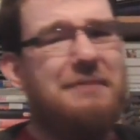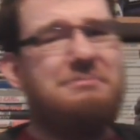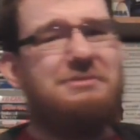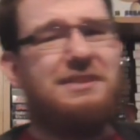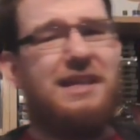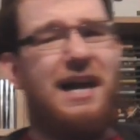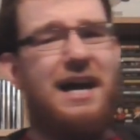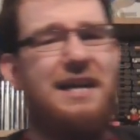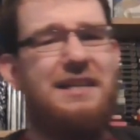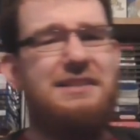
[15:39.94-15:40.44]

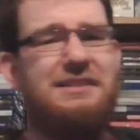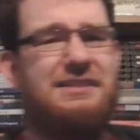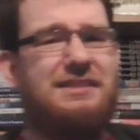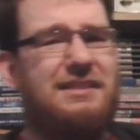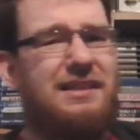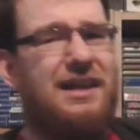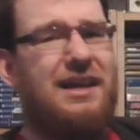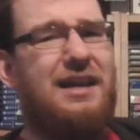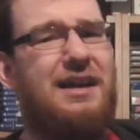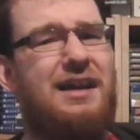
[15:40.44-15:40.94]
games,
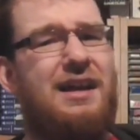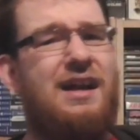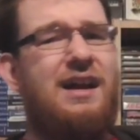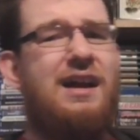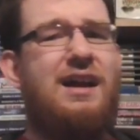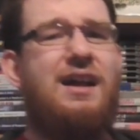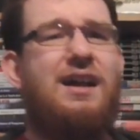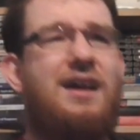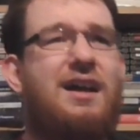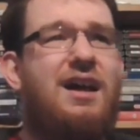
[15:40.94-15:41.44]
guys. How
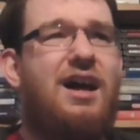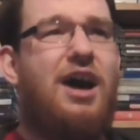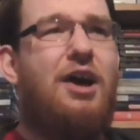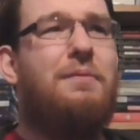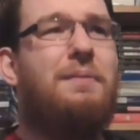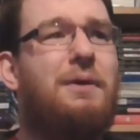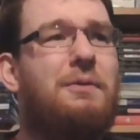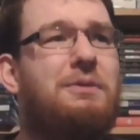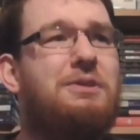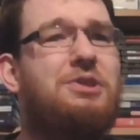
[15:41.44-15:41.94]

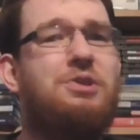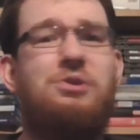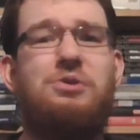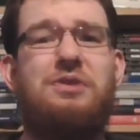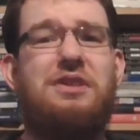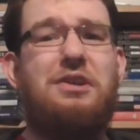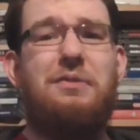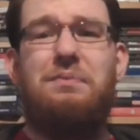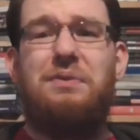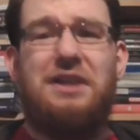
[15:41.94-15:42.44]
about we
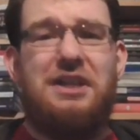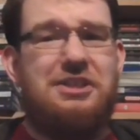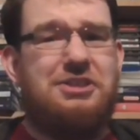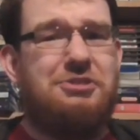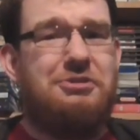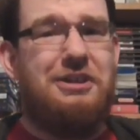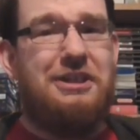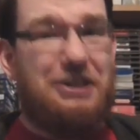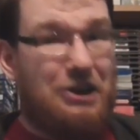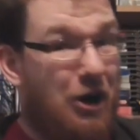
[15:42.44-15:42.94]
do the
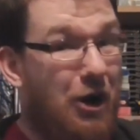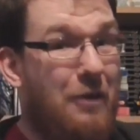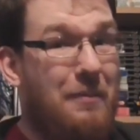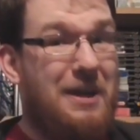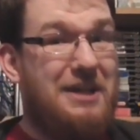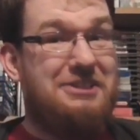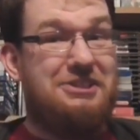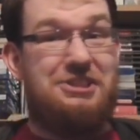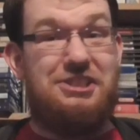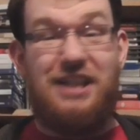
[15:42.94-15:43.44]
obligatory
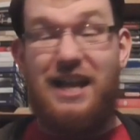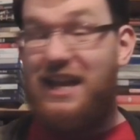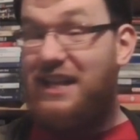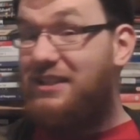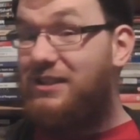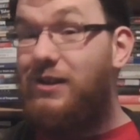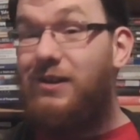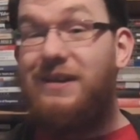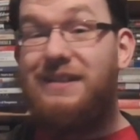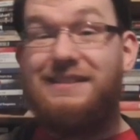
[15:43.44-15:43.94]
comment shit,
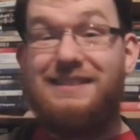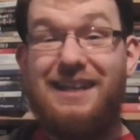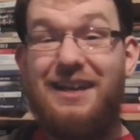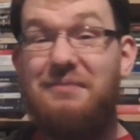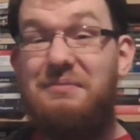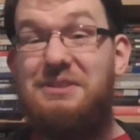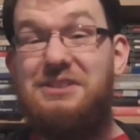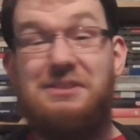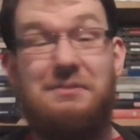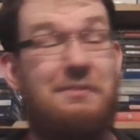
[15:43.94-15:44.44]
and you can
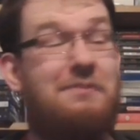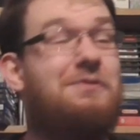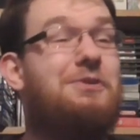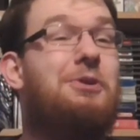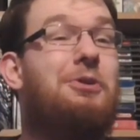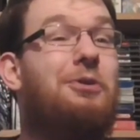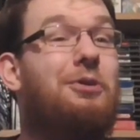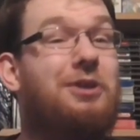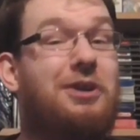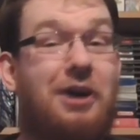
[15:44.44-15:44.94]
tell me some of
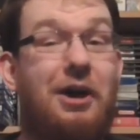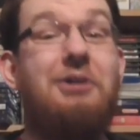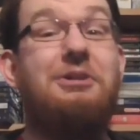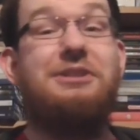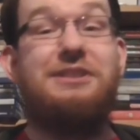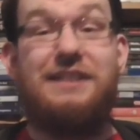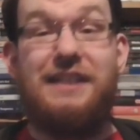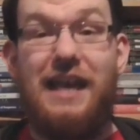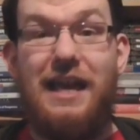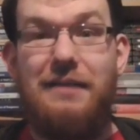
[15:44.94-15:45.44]
your
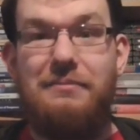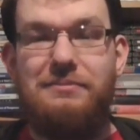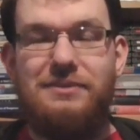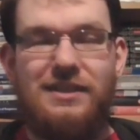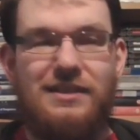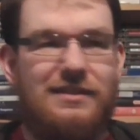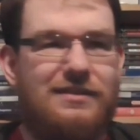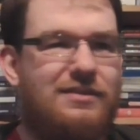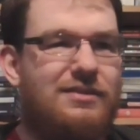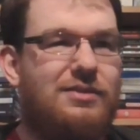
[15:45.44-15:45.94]
cursed
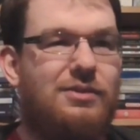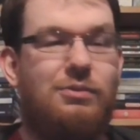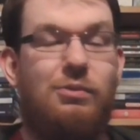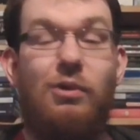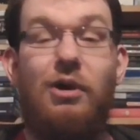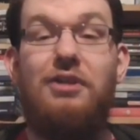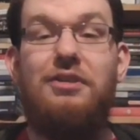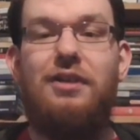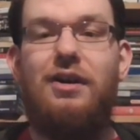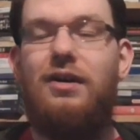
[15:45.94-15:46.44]
games and
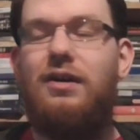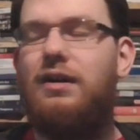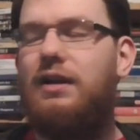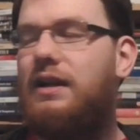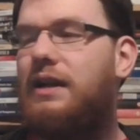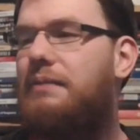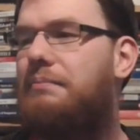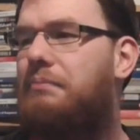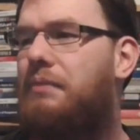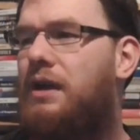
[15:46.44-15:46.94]

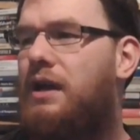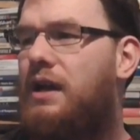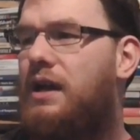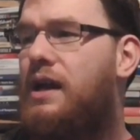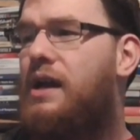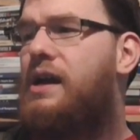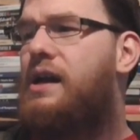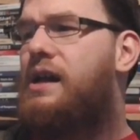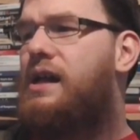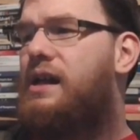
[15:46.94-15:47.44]
whatnot.
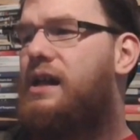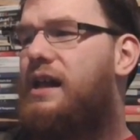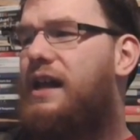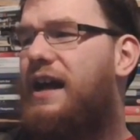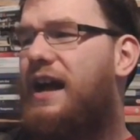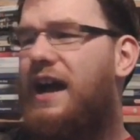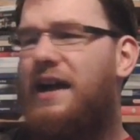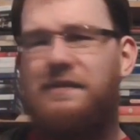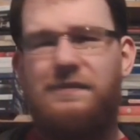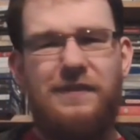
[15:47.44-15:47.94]

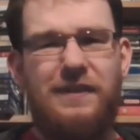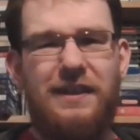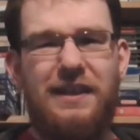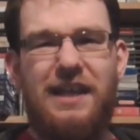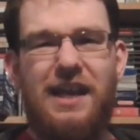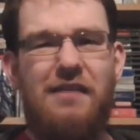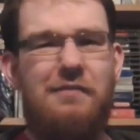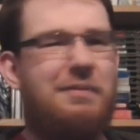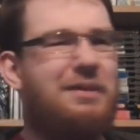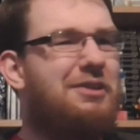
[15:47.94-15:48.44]
I feel
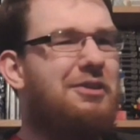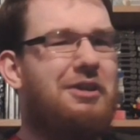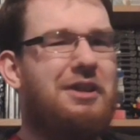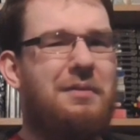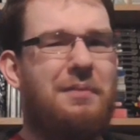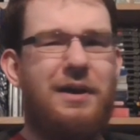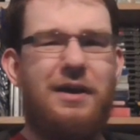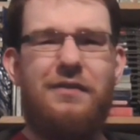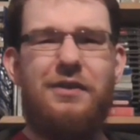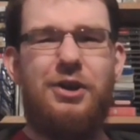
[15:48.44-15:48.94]
like I've been
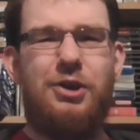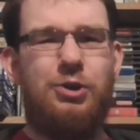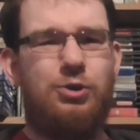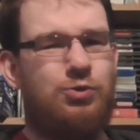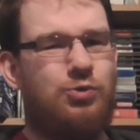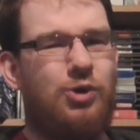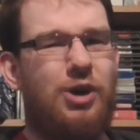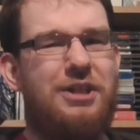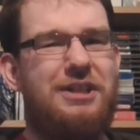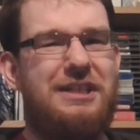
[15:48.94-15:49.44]
on a bit of a
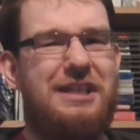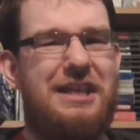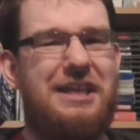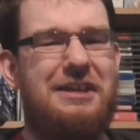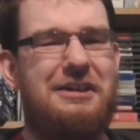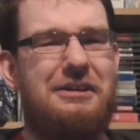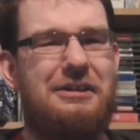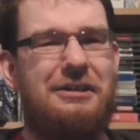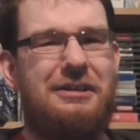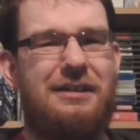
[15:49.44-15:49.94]
good run
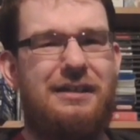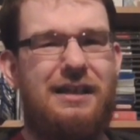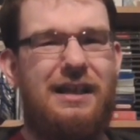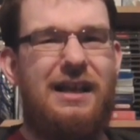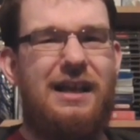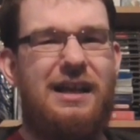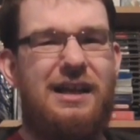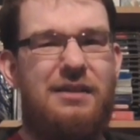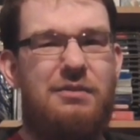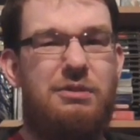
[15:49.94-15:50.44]
here,
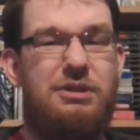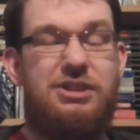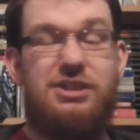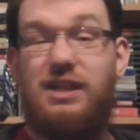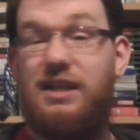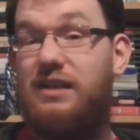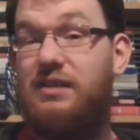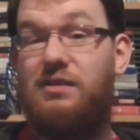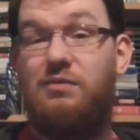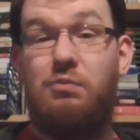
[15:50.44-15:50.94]

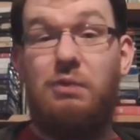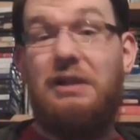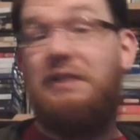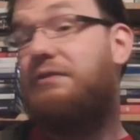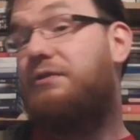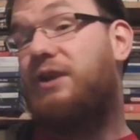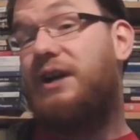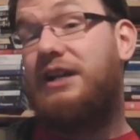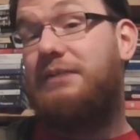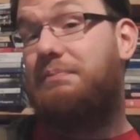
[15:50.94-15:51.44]

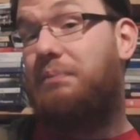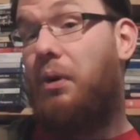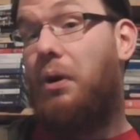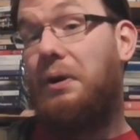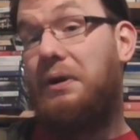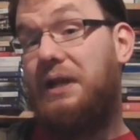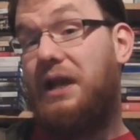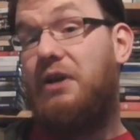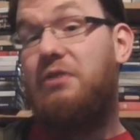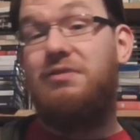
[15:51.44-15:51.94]
whenever I
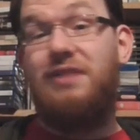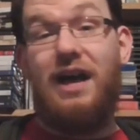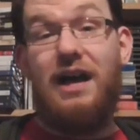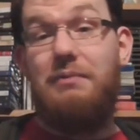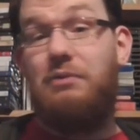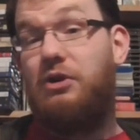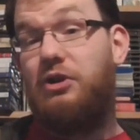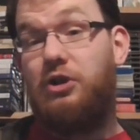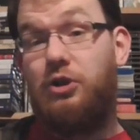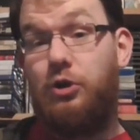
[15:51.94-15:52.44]
point out that
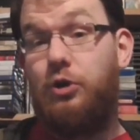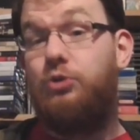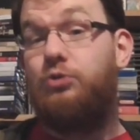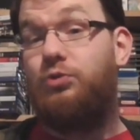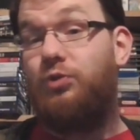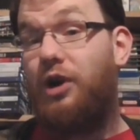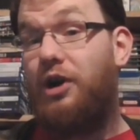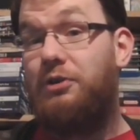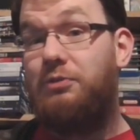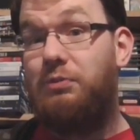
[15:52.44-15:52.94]
I'm on a
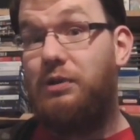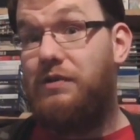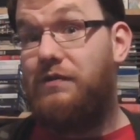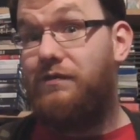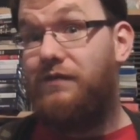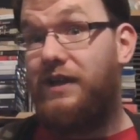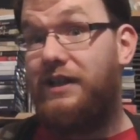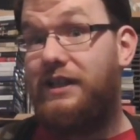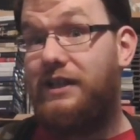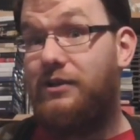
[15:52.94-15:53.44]
good run
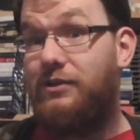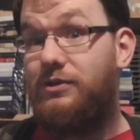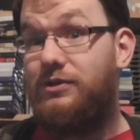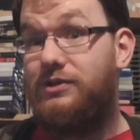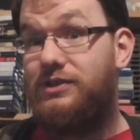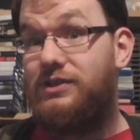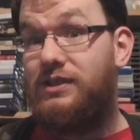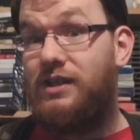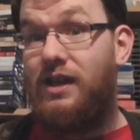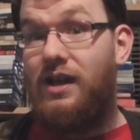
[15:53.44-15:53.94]
with
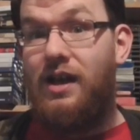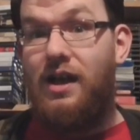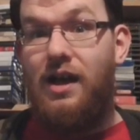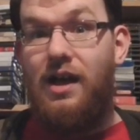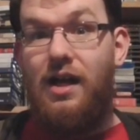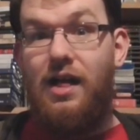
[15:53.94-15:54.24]
videos,